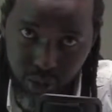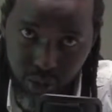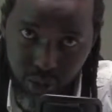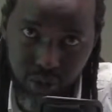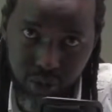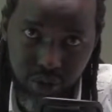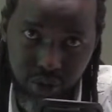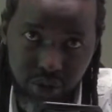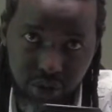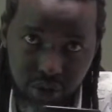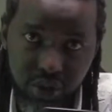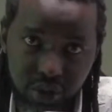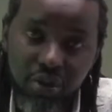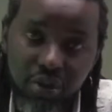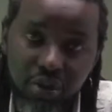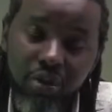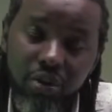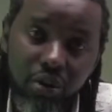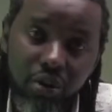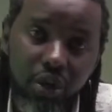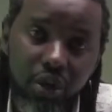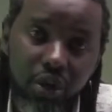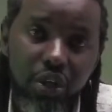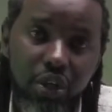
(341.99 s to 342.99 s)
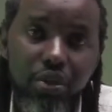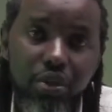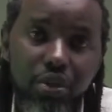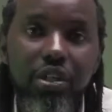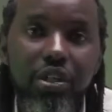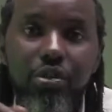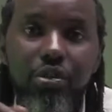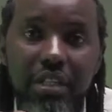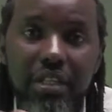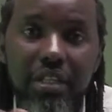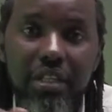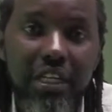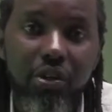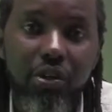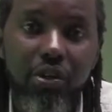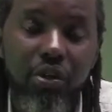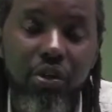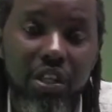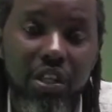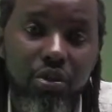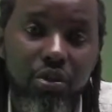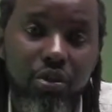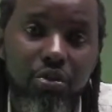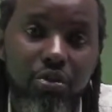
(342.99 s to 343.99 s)
You need to start recording those
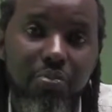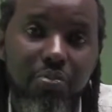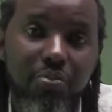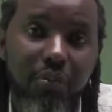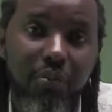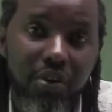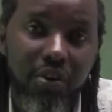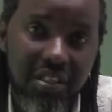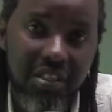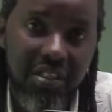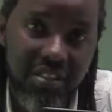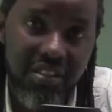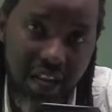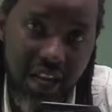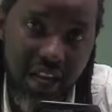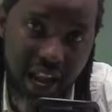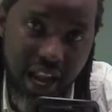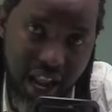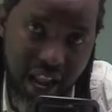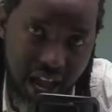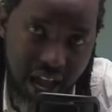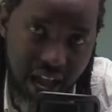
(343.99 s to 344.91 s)
memories now.